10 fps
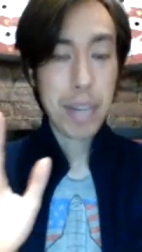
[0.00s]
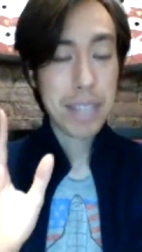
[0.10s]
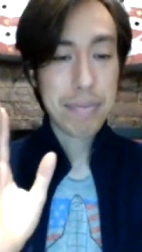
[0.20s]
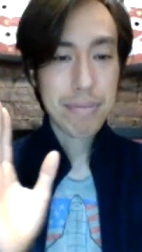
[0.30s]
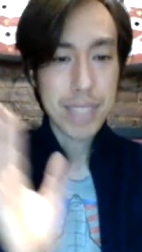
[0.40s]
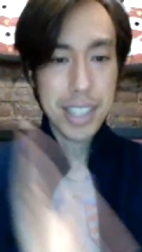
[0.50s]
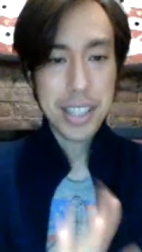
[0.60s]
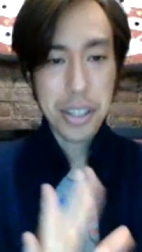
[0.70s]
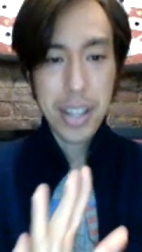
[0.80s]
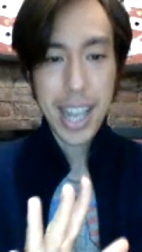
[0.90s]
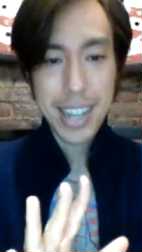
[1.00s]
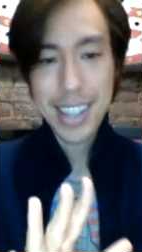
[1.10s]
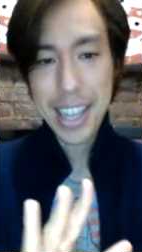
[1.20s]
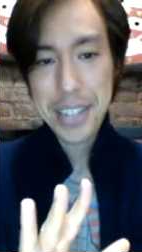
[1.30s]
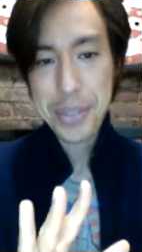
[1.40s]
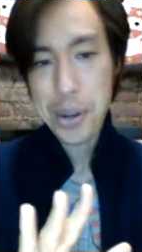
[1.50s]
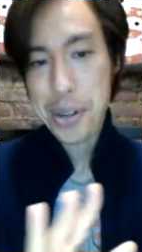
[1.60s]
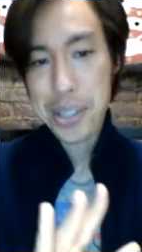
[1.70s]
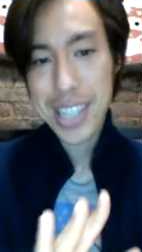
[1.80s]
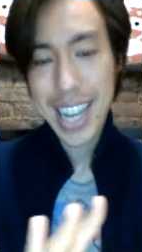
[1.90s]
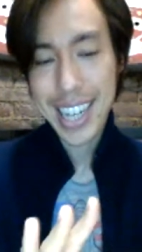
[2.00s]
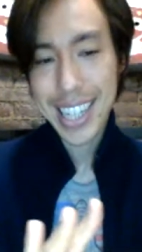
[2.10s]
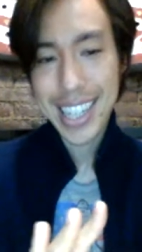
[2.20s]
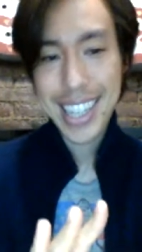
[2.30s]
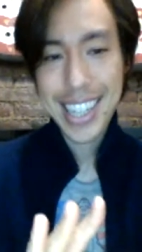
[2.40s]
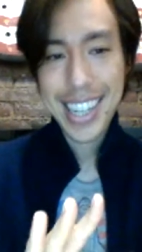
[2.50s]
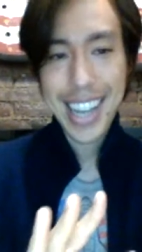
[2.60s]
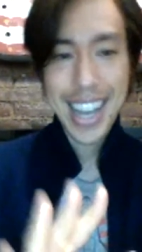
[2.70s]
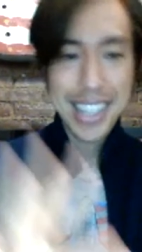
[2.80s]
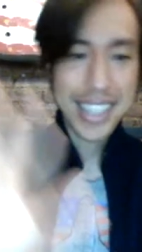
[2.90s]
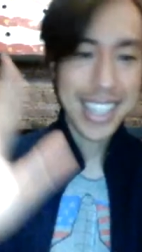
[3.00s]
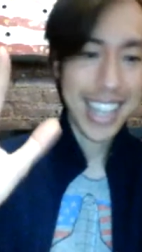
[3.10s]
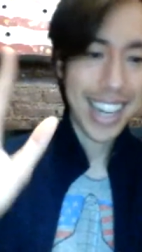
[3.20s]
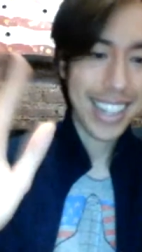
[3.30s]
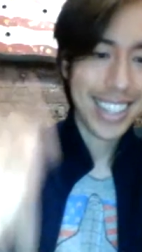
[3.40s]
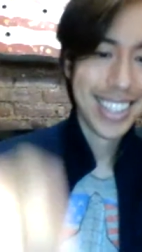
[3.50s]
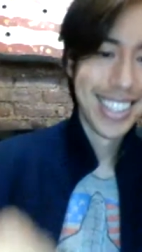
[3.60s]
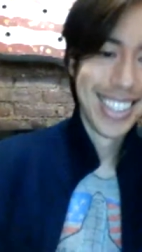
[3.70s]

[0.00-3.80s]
But until then, thanks for understanding. I'll see you later.